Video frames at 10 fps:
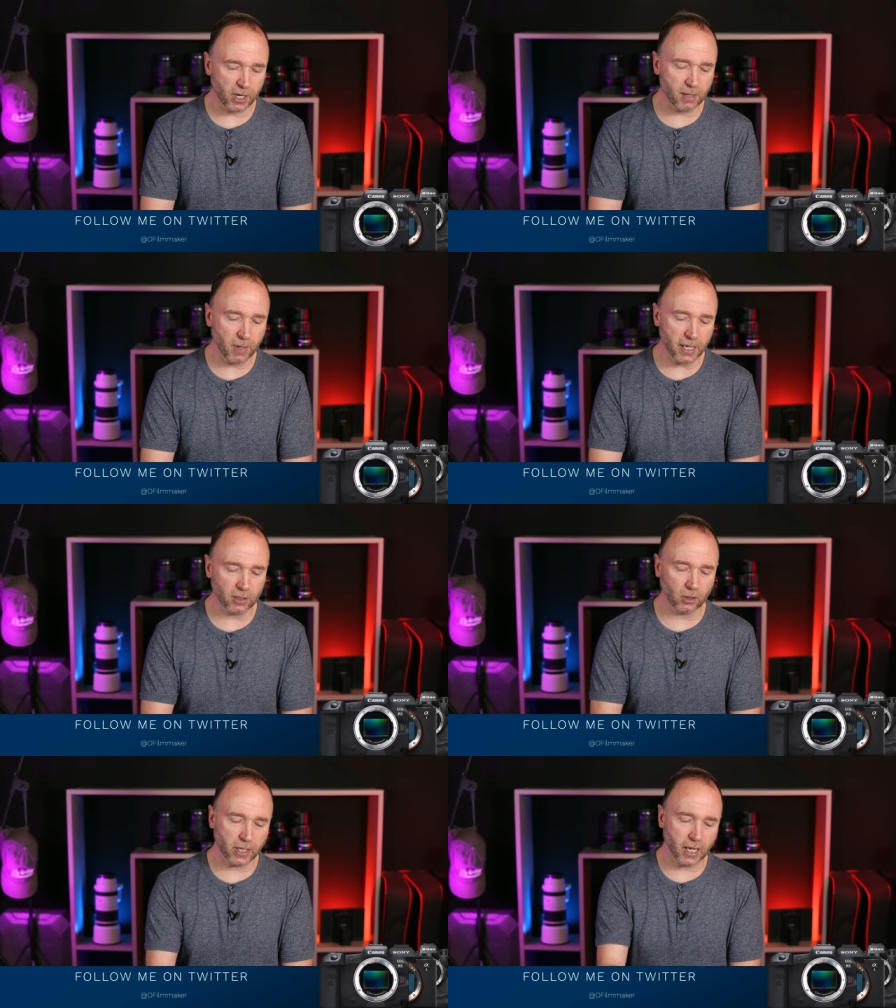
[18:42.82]
anybody
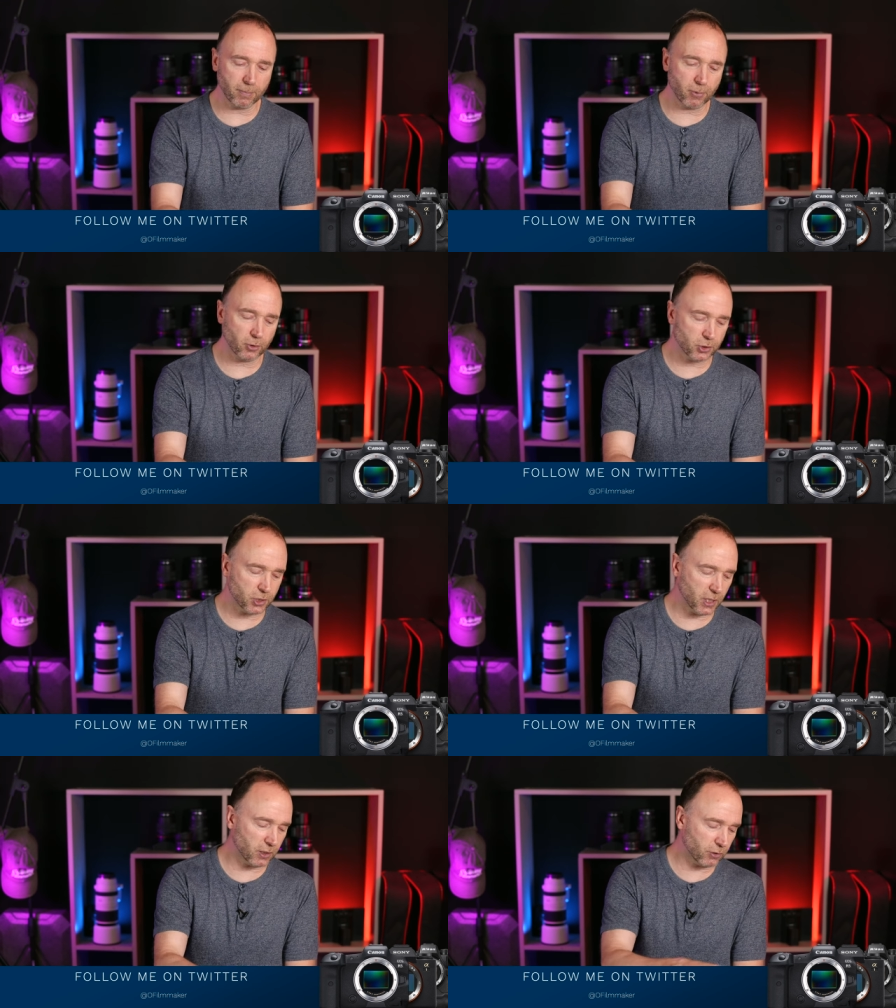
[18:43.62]
looking at
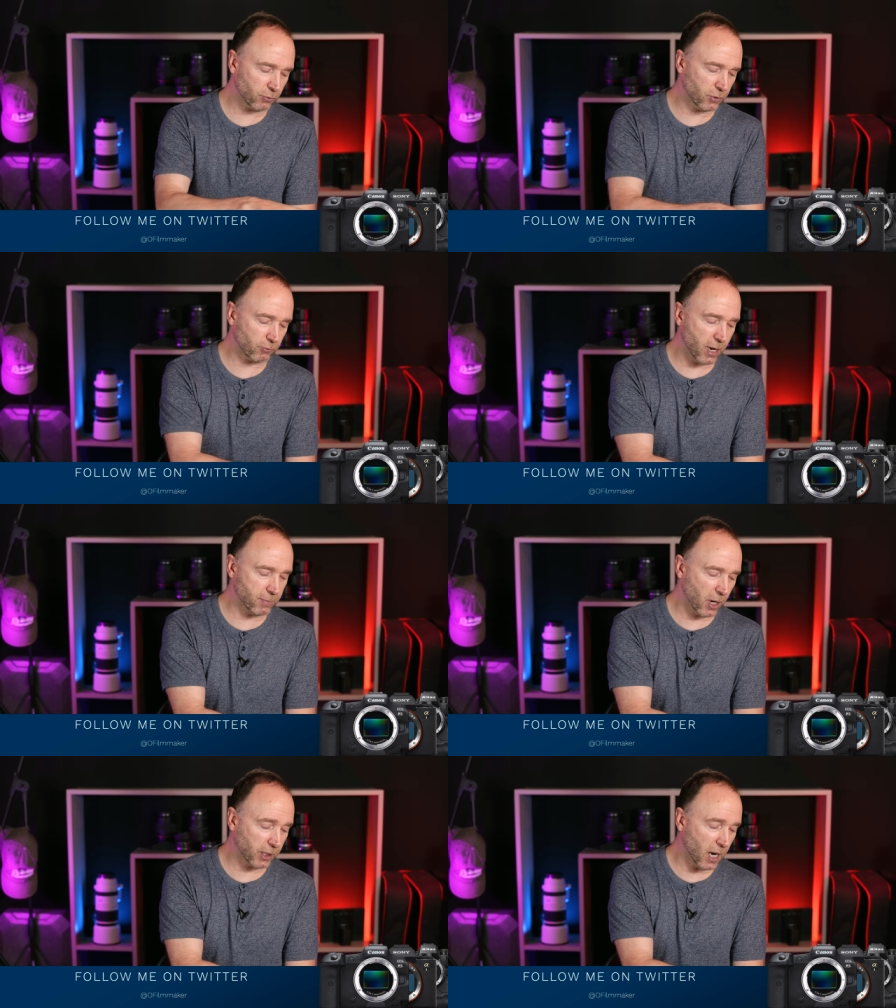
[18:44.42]
purchasing through the gray
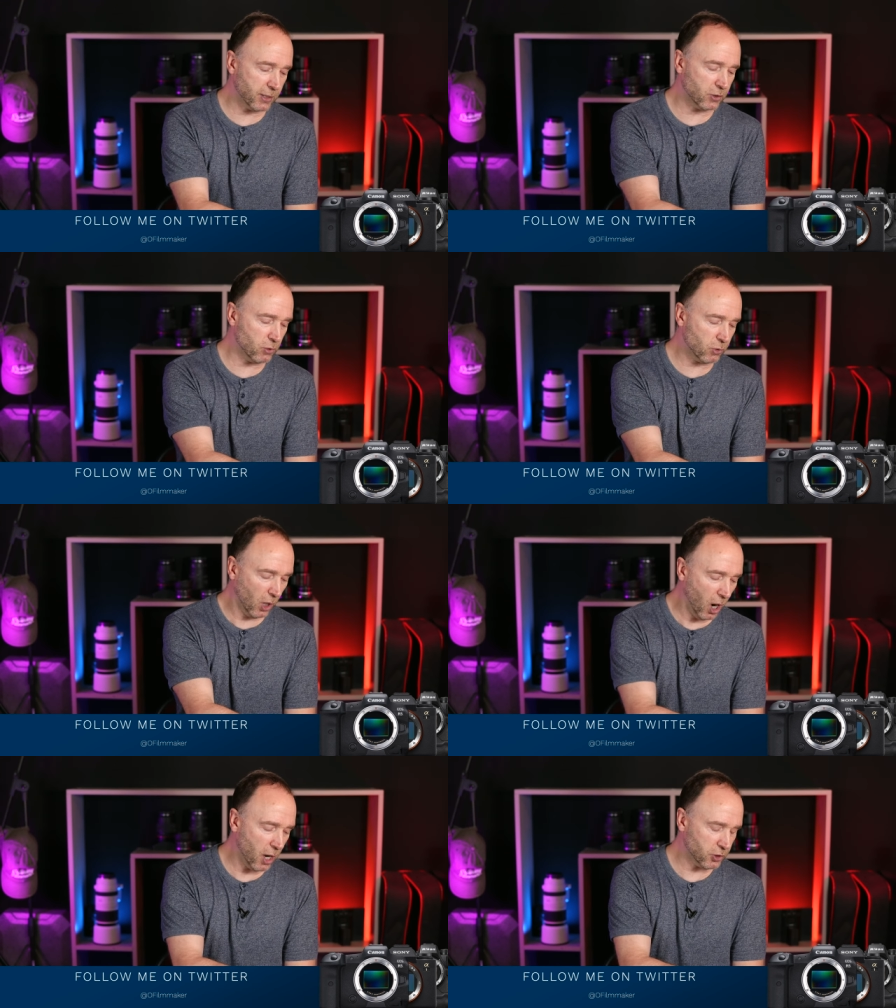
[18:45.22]
market, I do
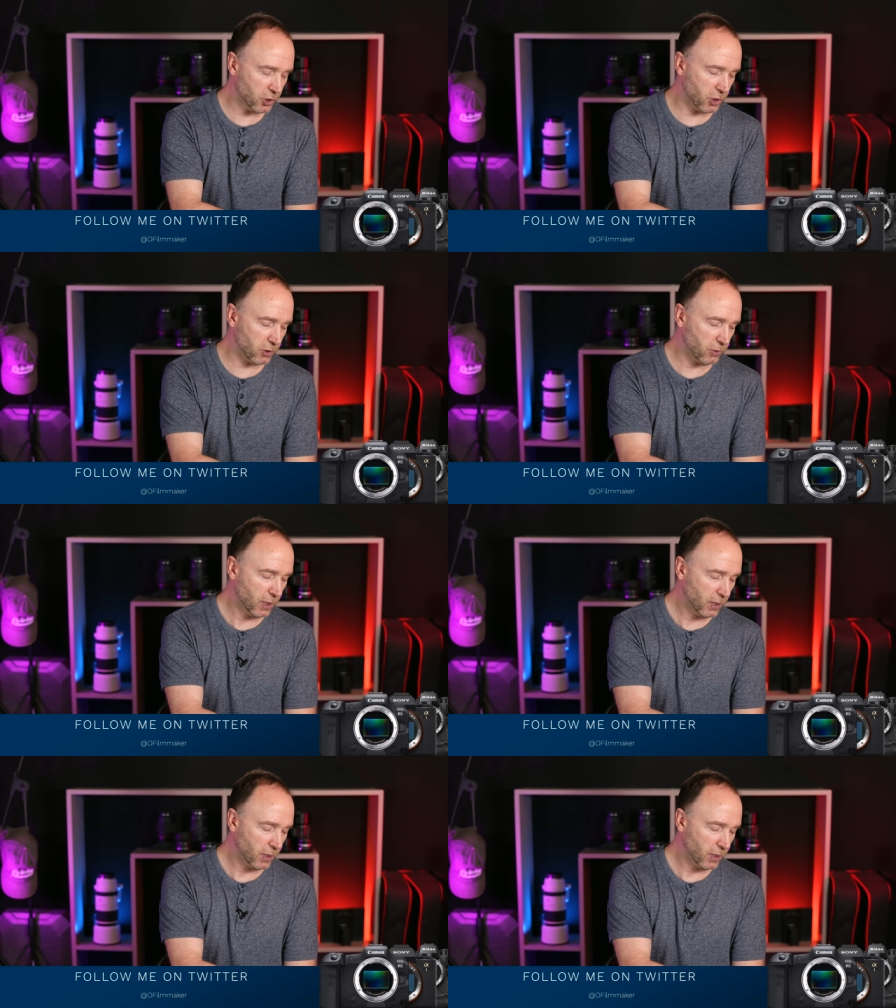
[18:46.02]
caution you,